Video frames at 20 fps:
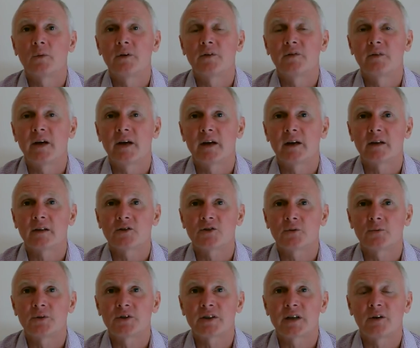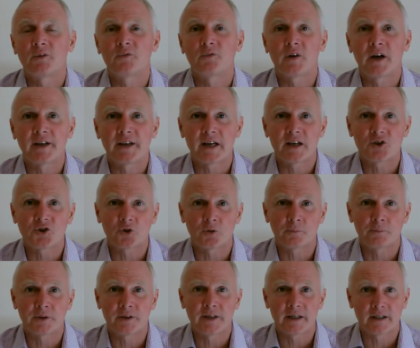with their, shall we say,
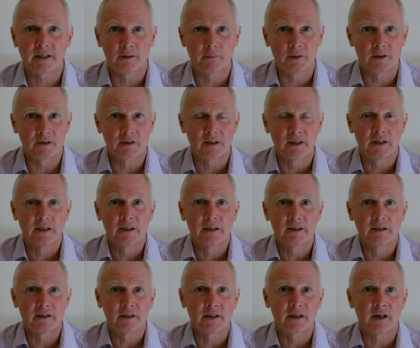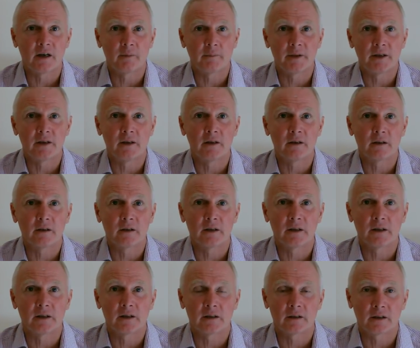financial predicament in the
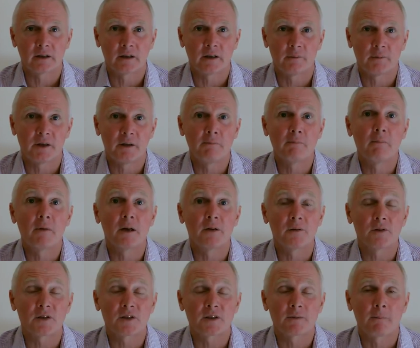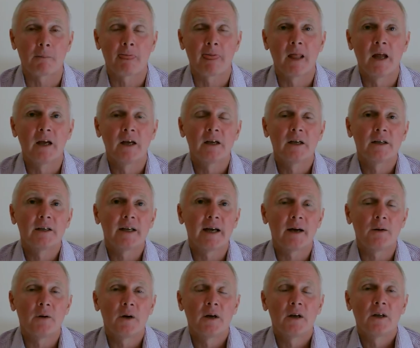coming months.
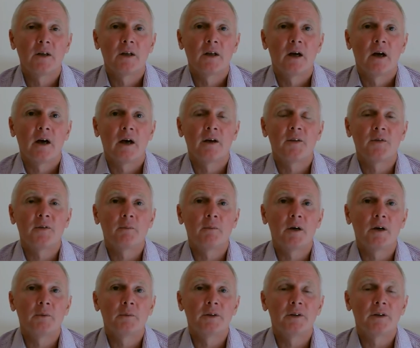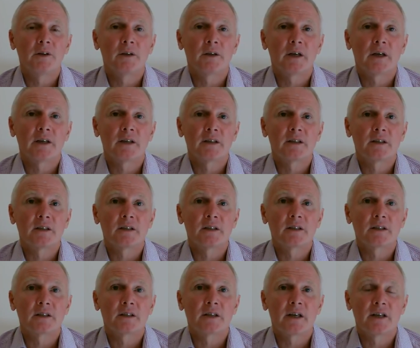Now, at the moment, the
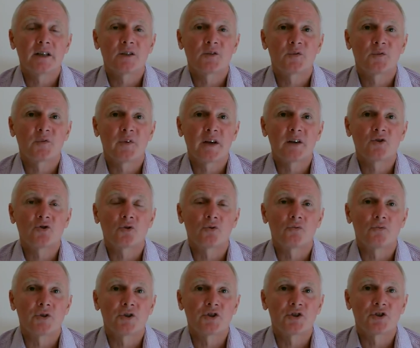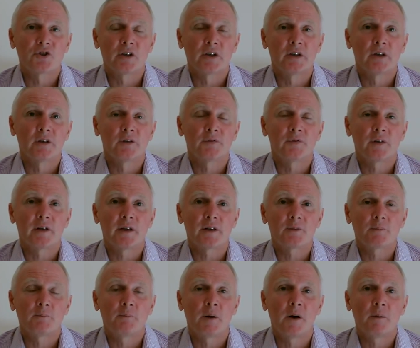United States Federal Reserve
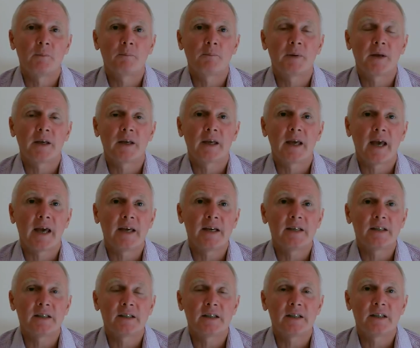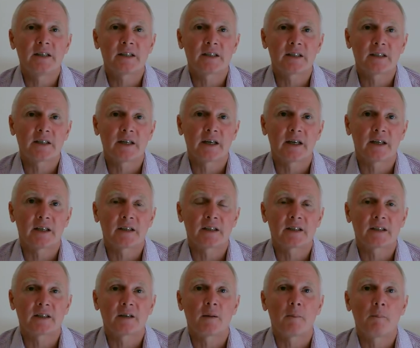is pumping $86
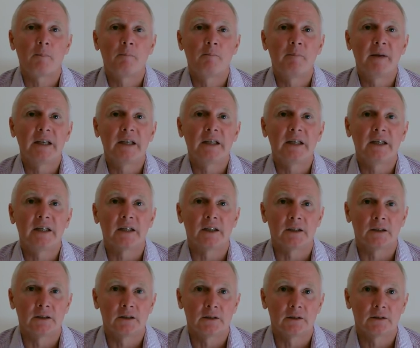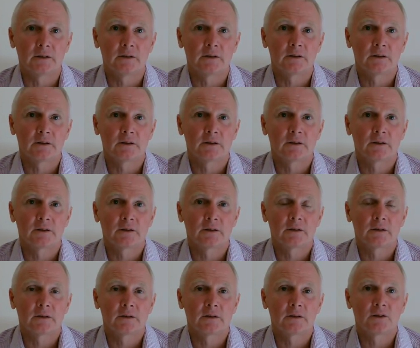billion
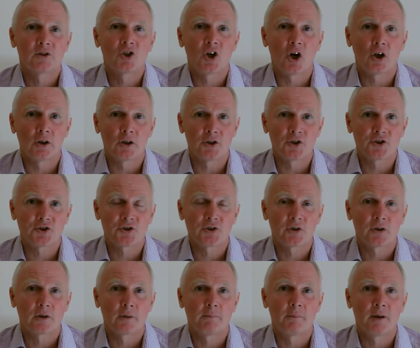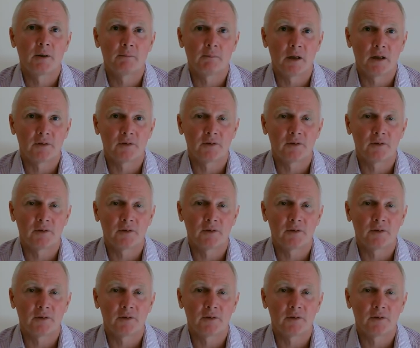per